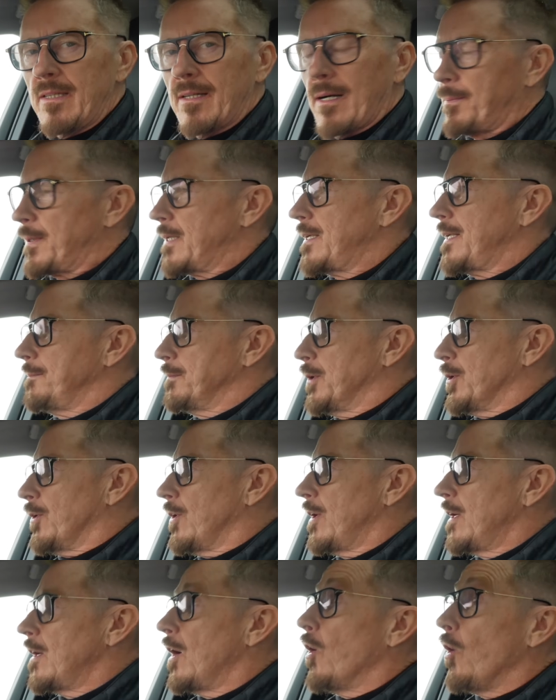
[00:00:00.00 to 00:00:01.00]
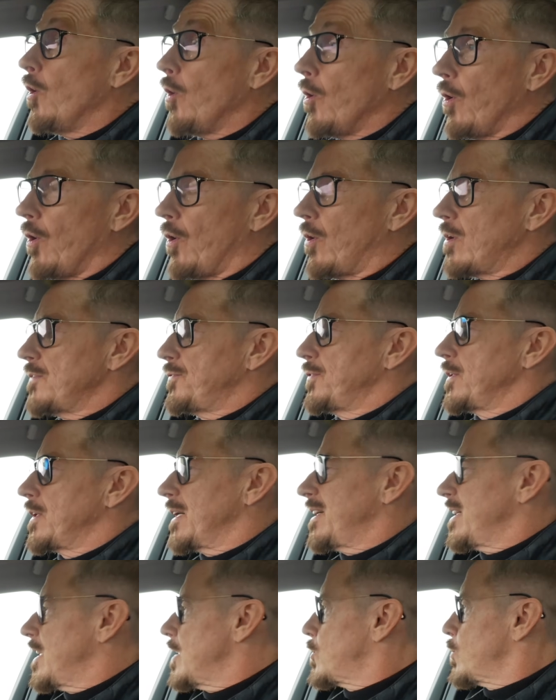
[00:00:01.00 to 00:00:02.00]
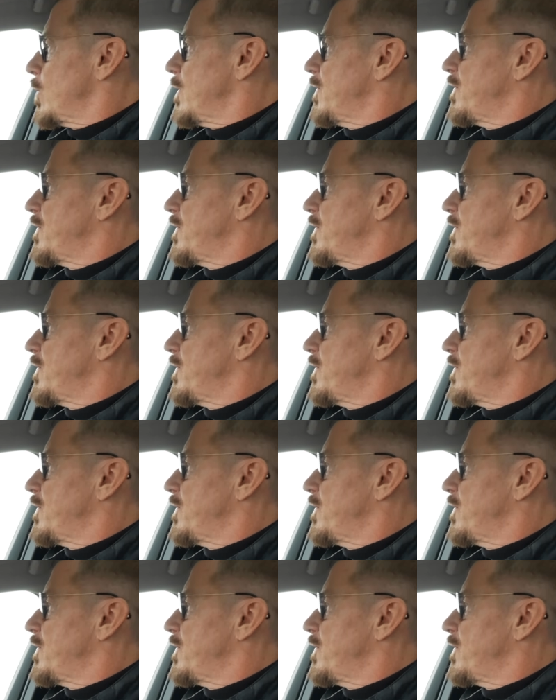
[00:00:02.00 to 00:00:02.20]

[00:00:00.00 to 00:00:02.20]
up anymore. Or if you're going into a